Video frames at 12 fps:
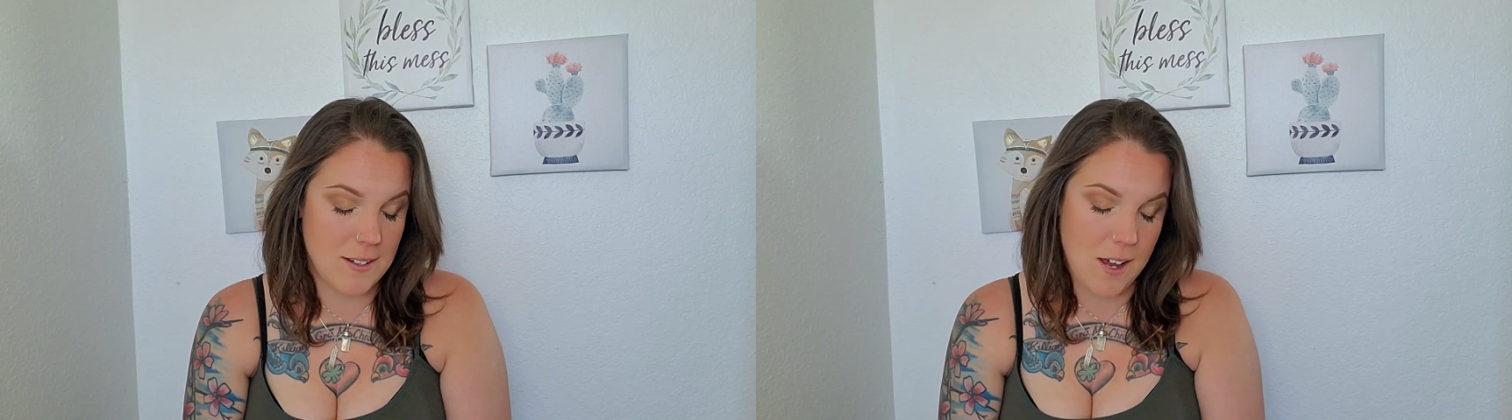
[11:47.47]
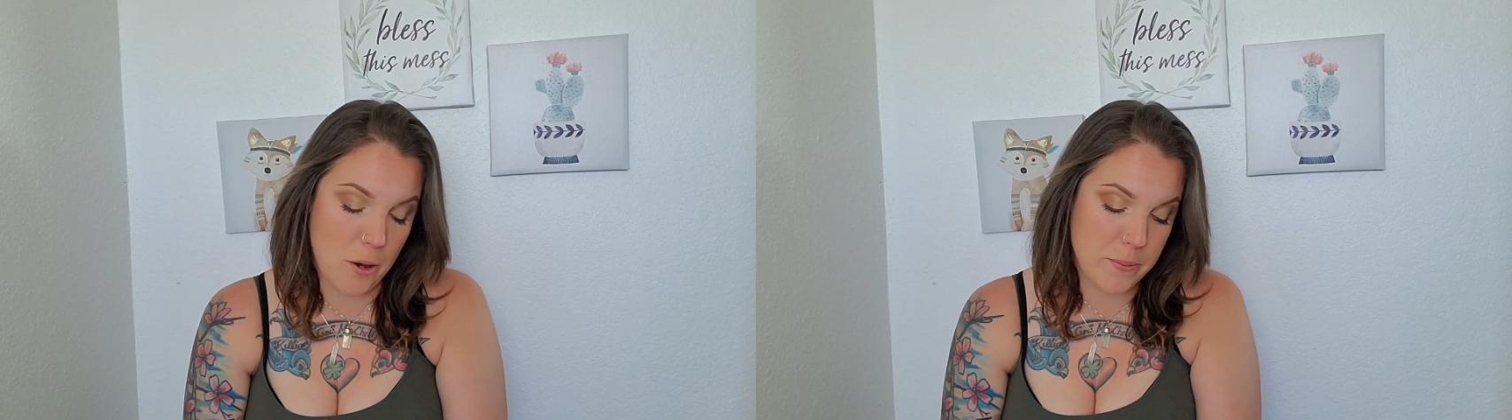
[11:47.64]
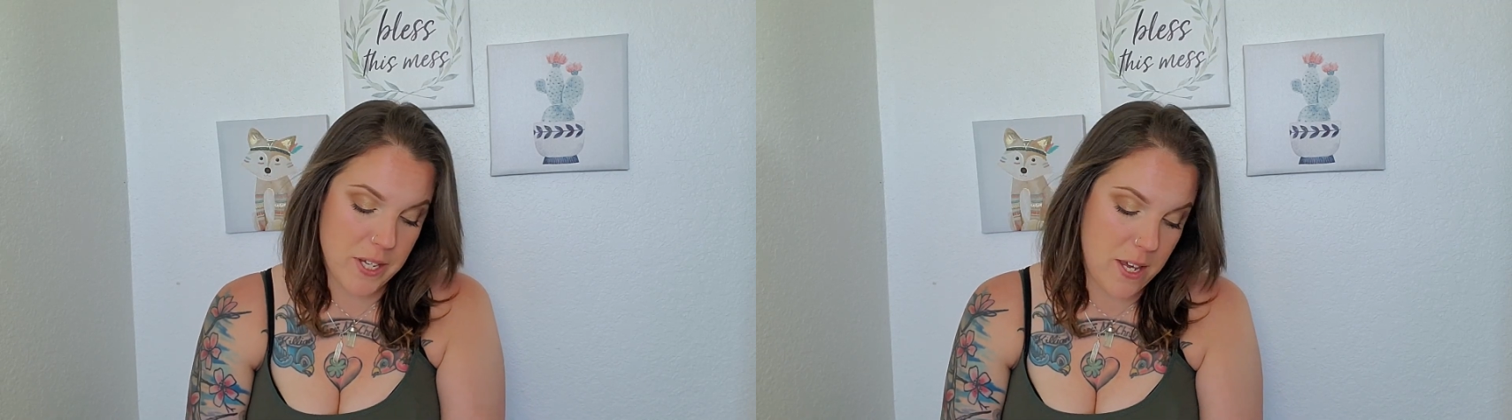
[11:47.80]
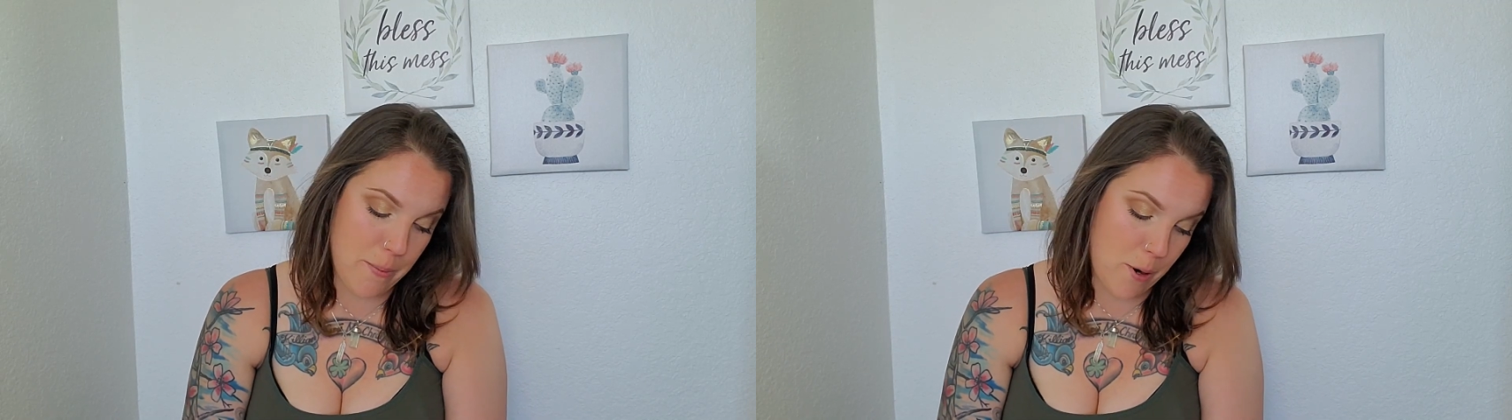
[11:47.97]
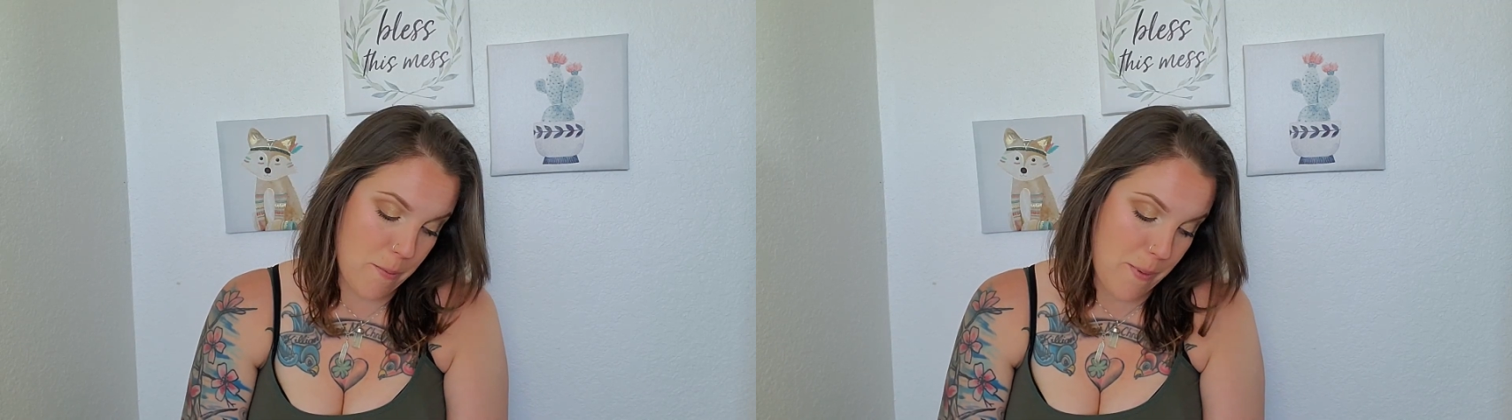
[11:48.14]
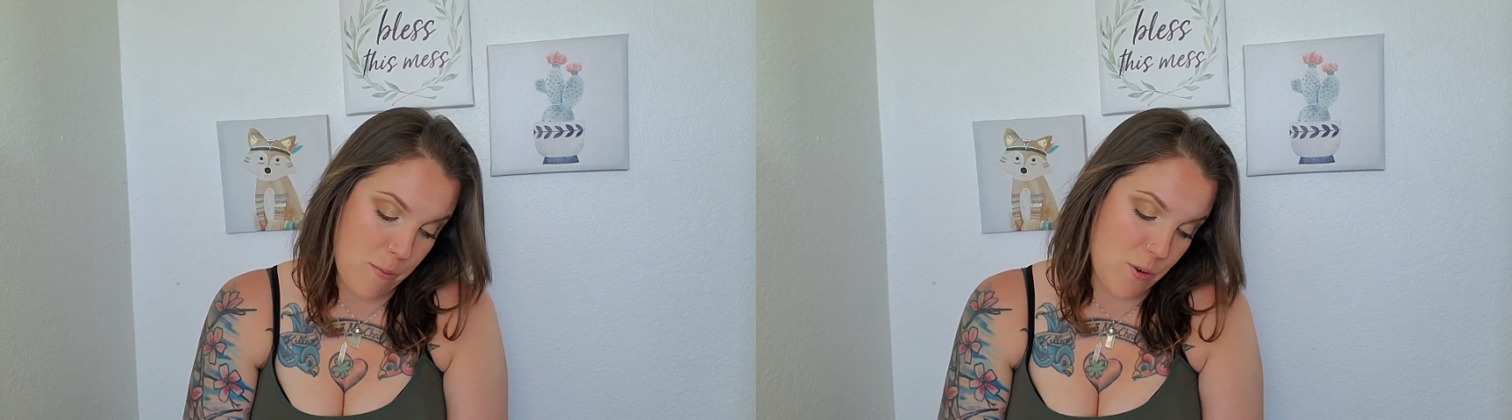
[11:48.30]
helps keep
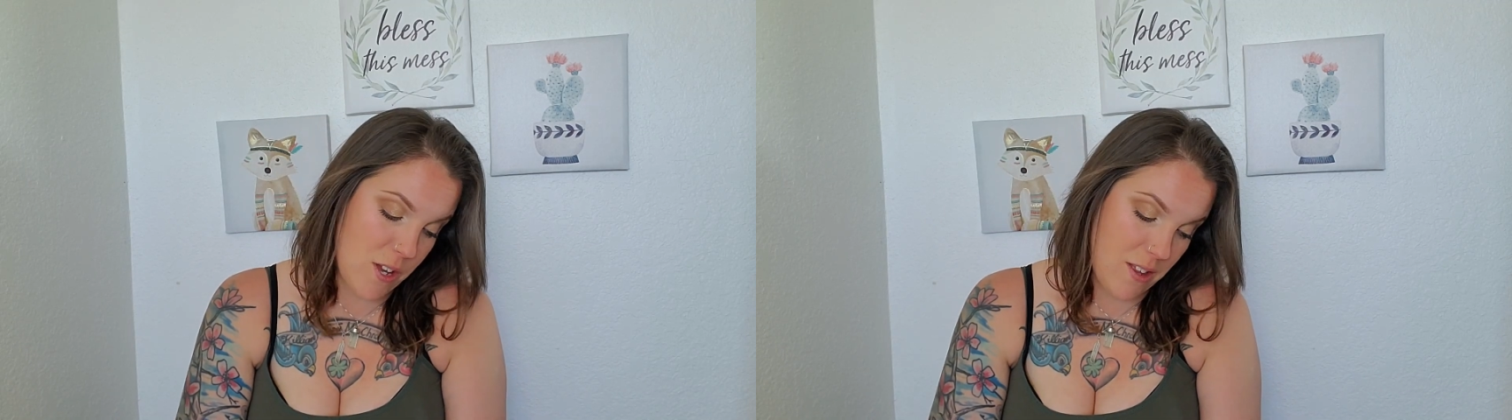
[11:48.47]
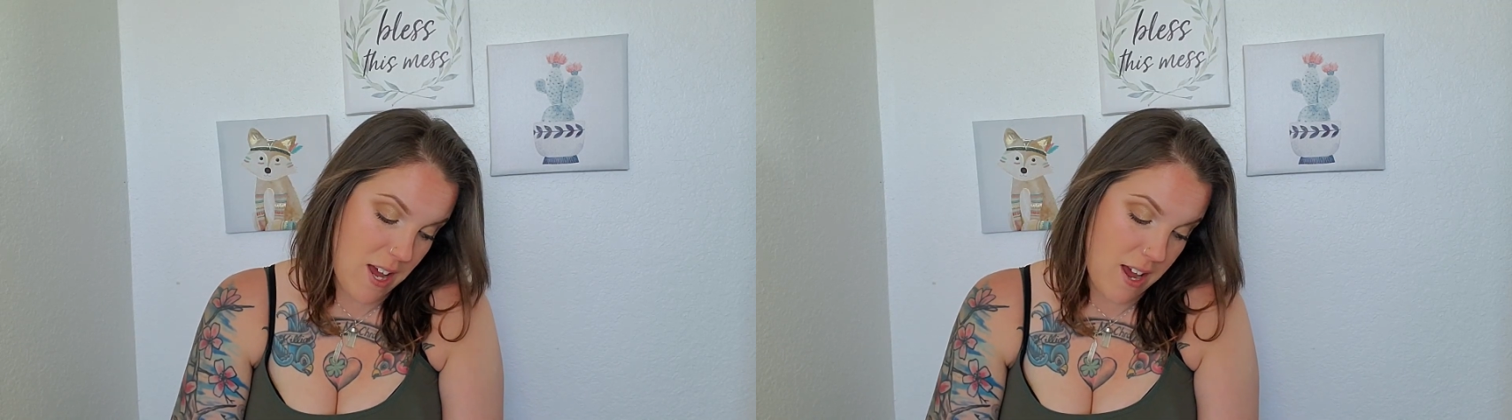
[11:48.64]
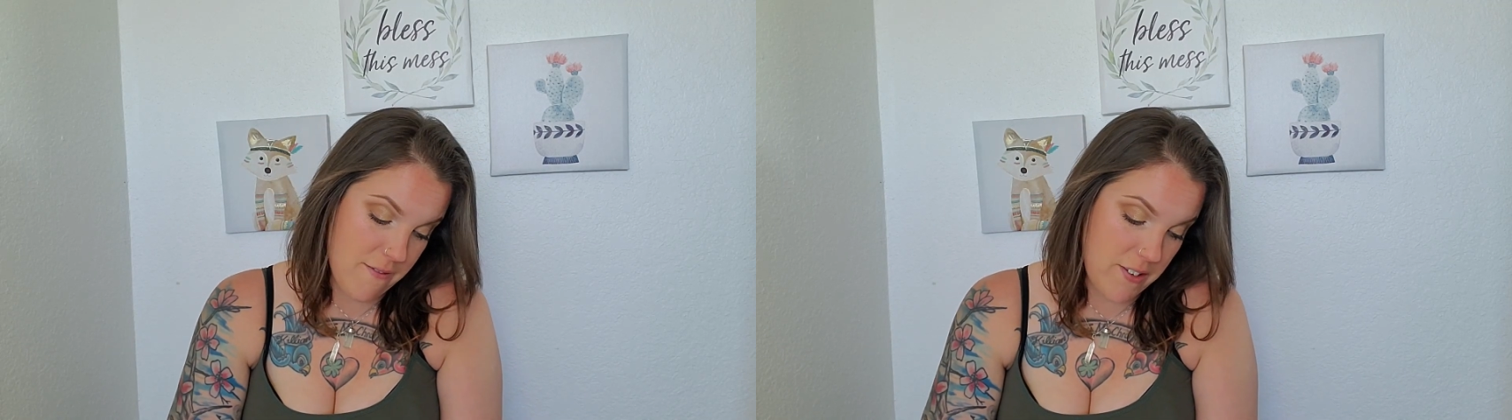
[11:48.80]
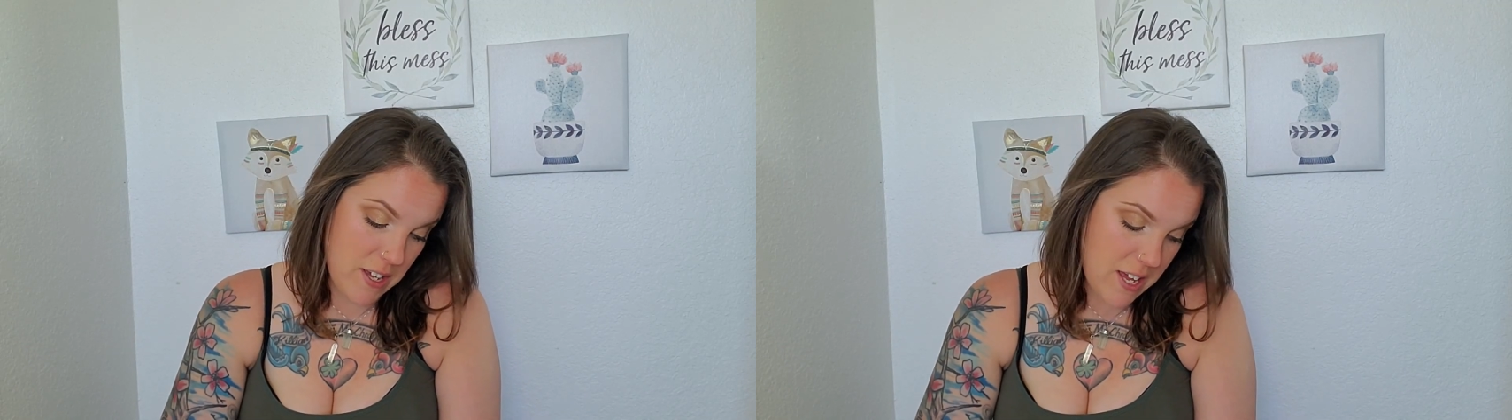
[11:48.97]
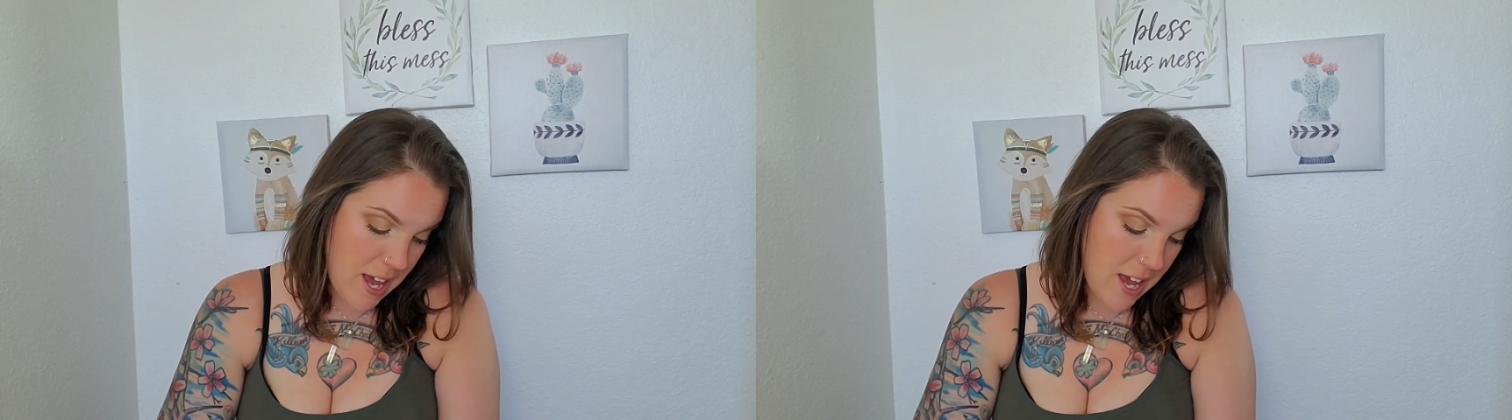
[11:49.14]
her memory alive.